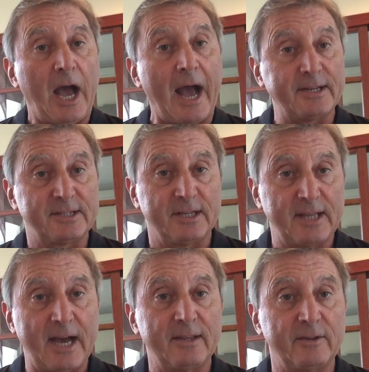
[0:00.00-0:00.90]
Add to
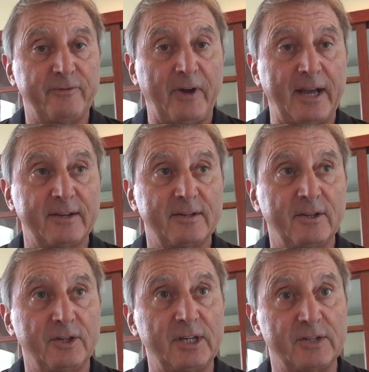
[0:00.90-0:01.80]
that the fact
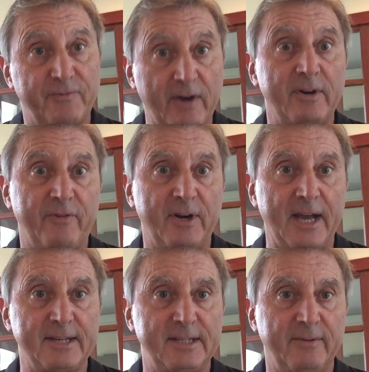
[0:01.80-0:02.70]
that it's very,
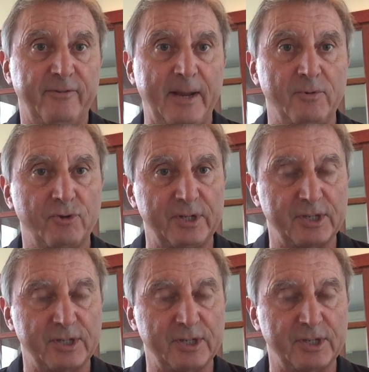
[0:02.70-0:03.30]
very anti inflammatory.